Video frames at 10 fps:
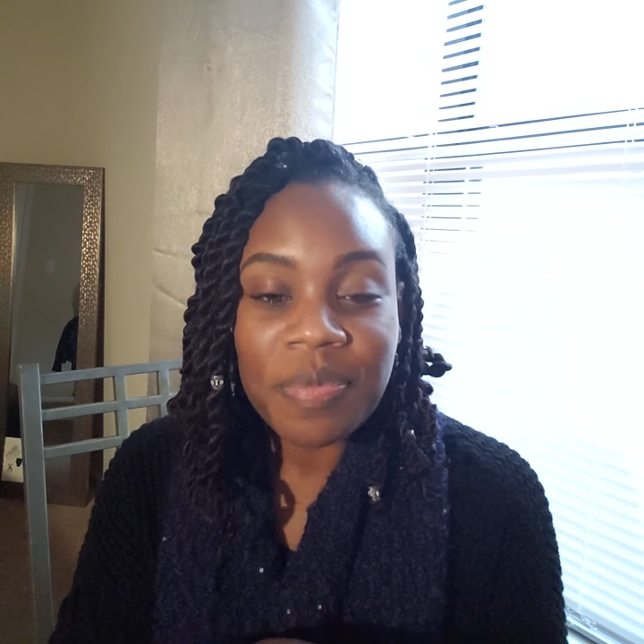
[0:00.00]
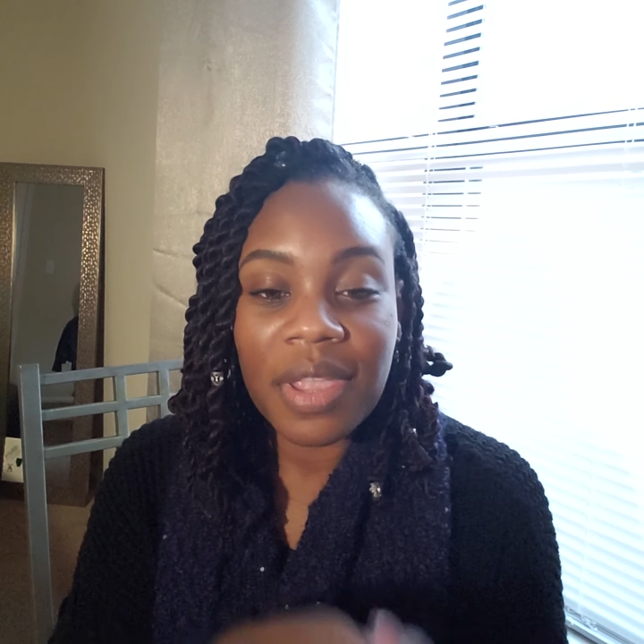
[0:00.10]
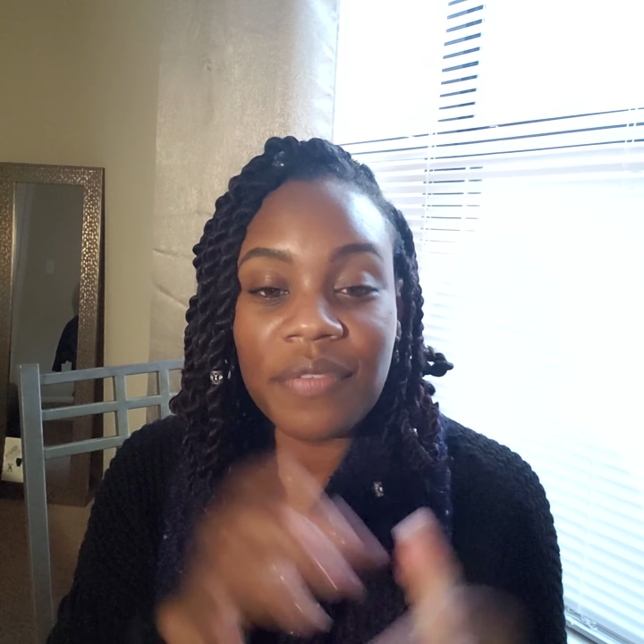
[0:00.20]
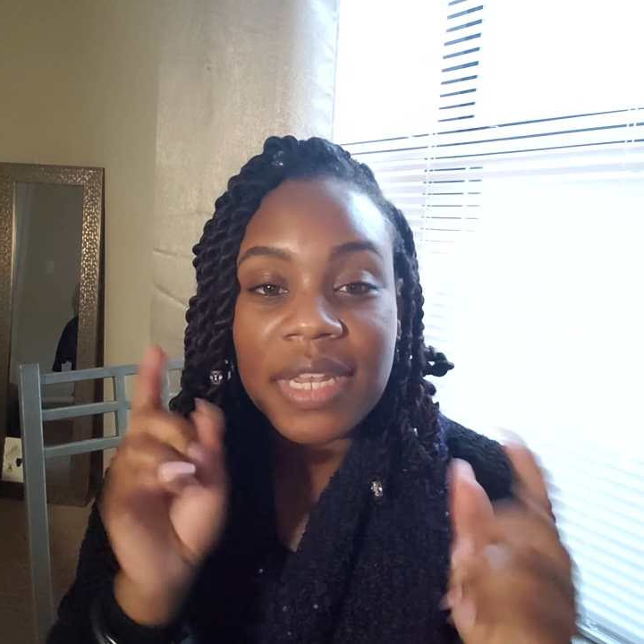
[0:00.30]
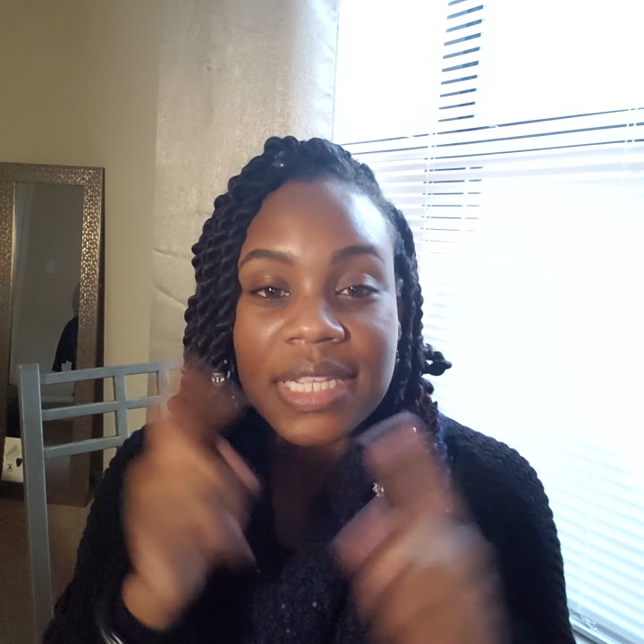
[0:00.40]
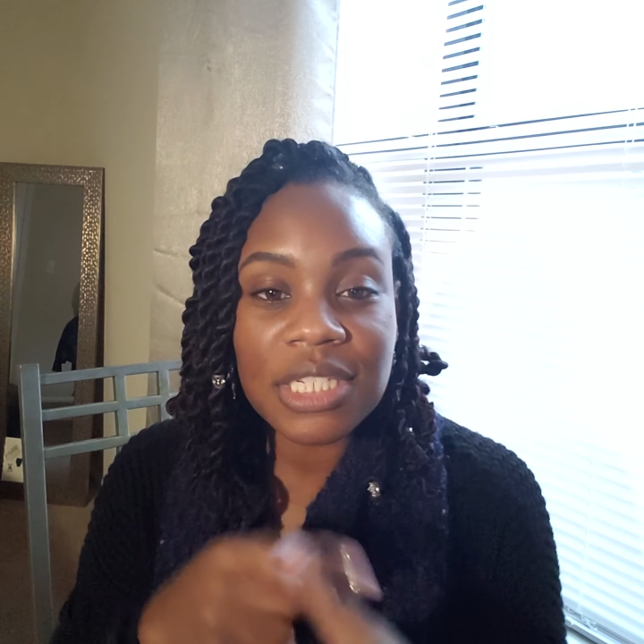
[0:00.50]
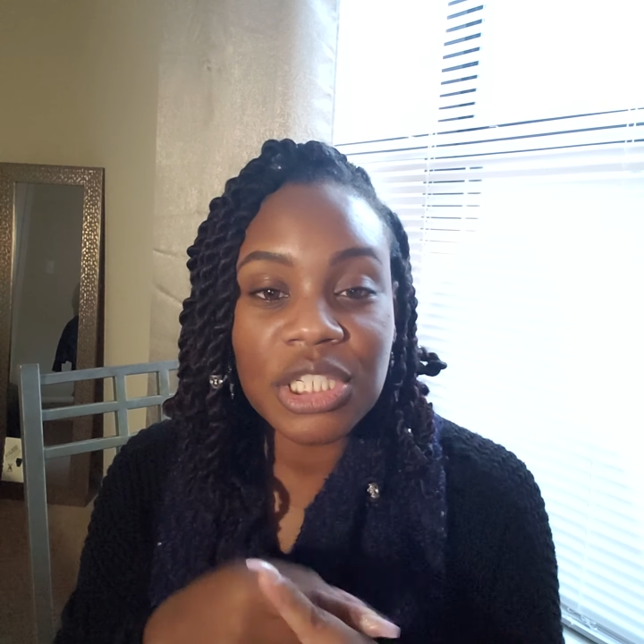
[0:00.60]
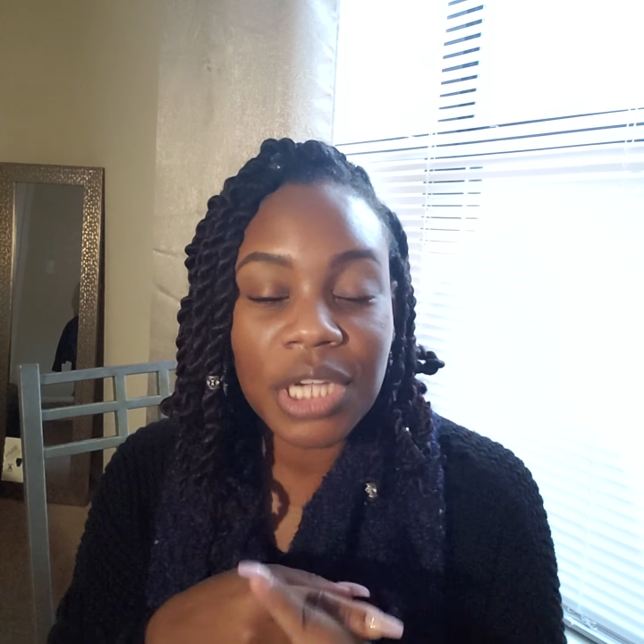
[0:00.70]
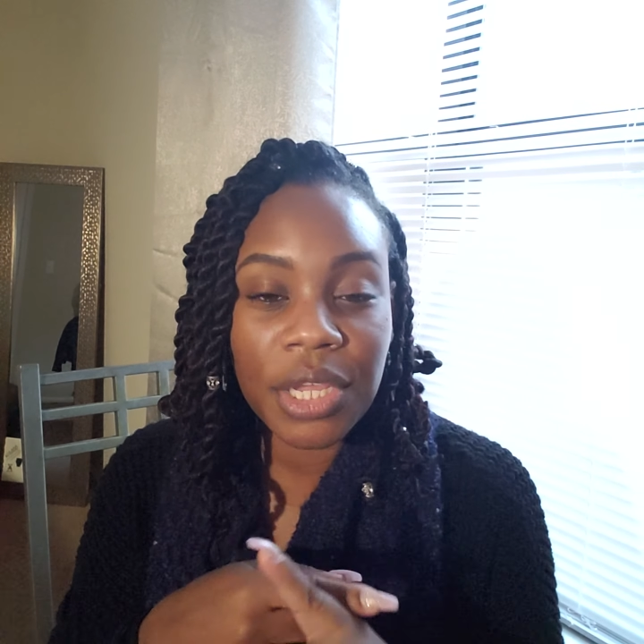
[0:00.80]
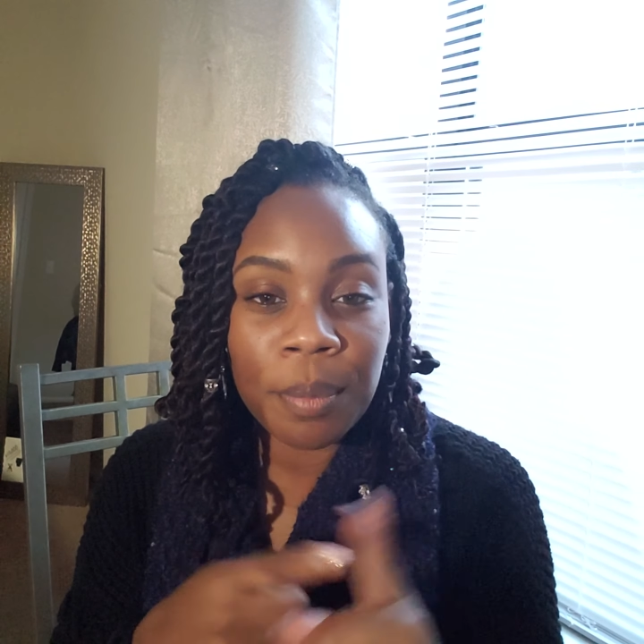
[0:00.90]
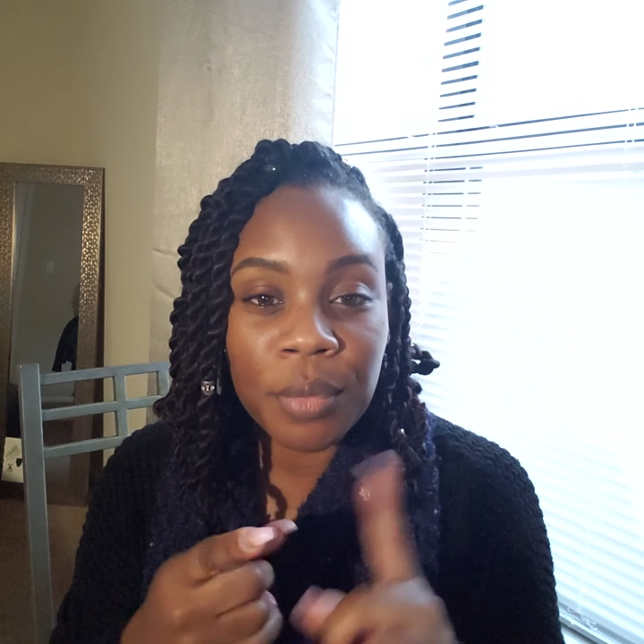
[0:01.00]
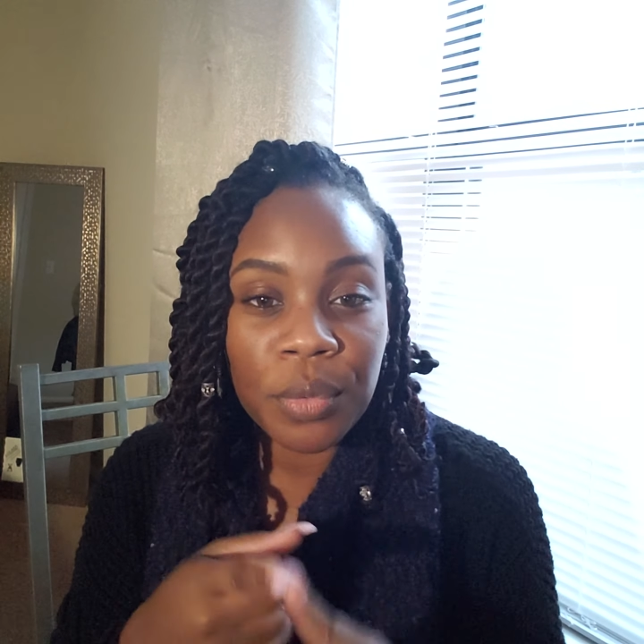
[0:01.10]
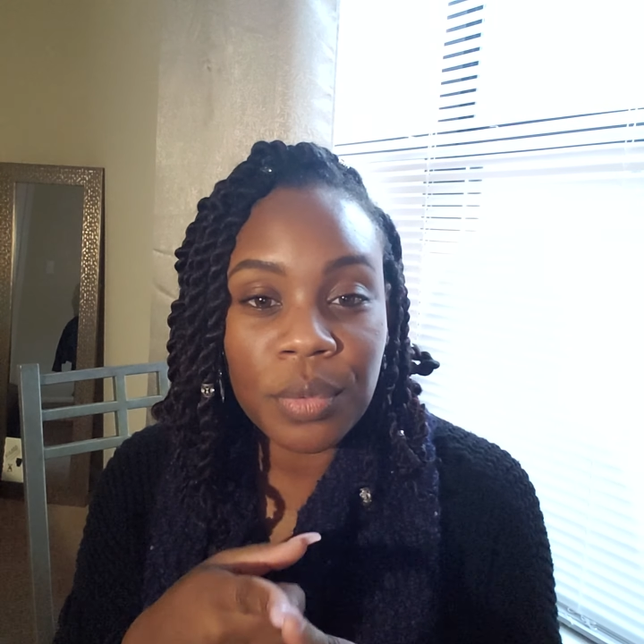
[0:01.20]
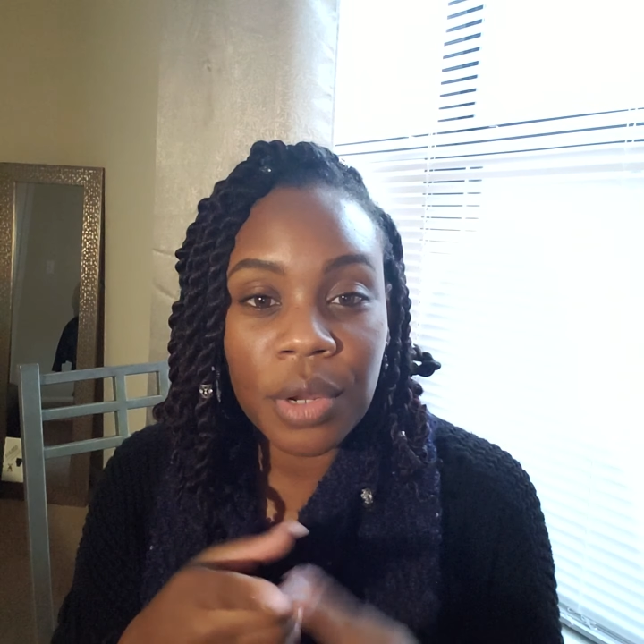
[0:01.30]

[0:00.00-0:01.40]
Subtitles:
If it doesn't, check your moon,